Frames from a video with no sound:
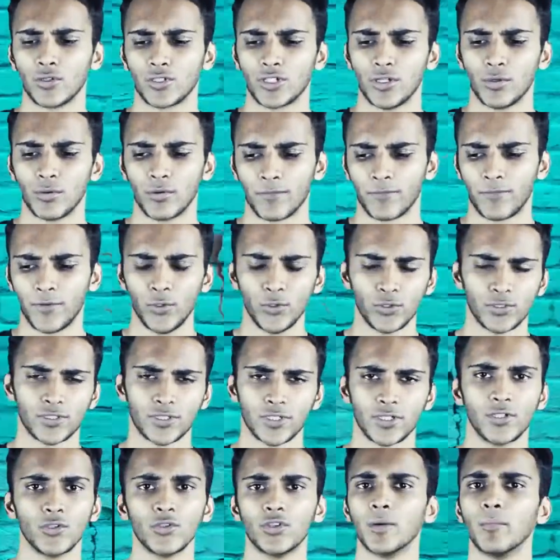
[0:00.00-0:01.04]
she refused
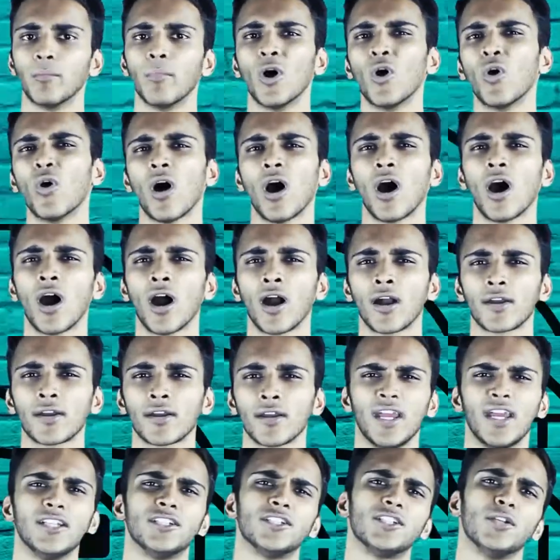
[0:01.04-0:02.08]
to do the mohawk
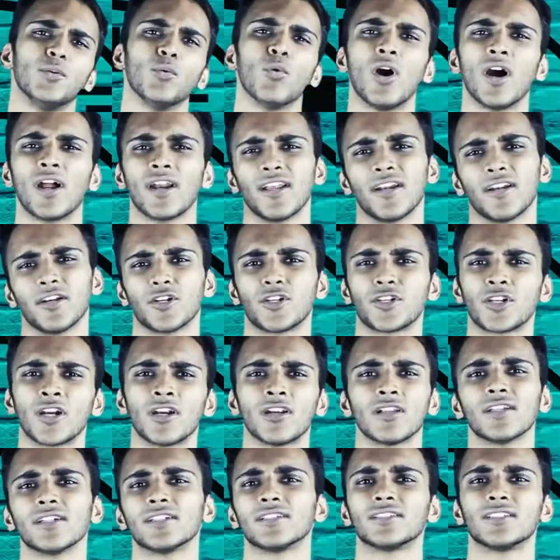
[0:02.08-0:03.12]
and she wanted a
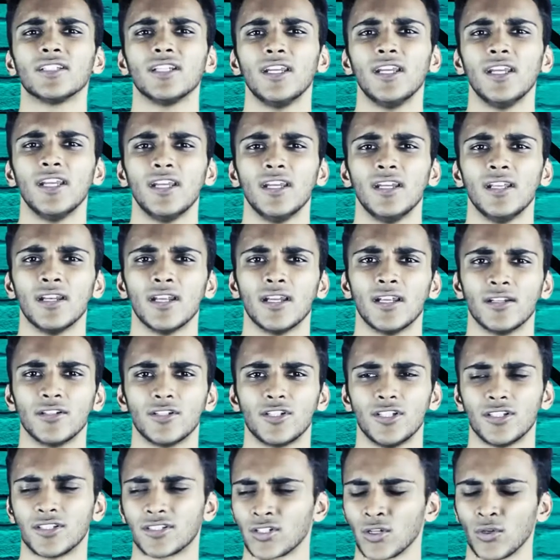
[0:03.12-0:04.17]
shirtless scene and
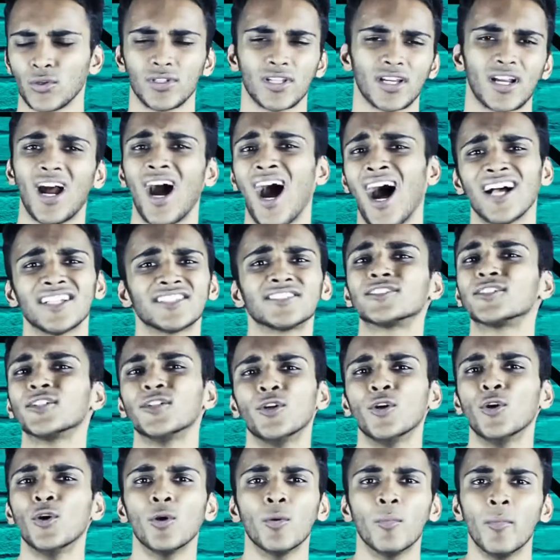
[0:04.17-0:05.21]
she stole the
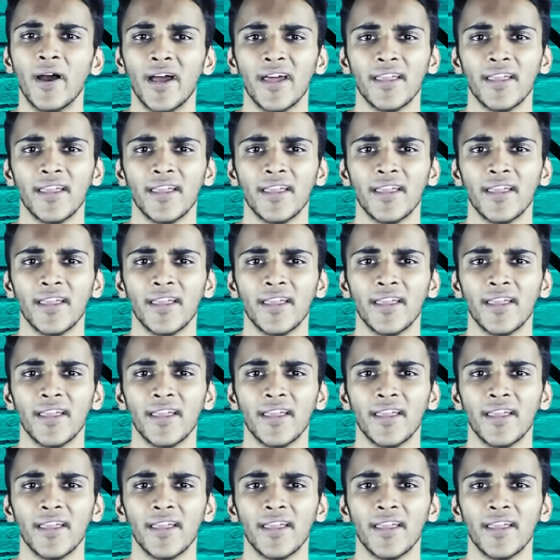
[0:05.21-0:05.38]
costume,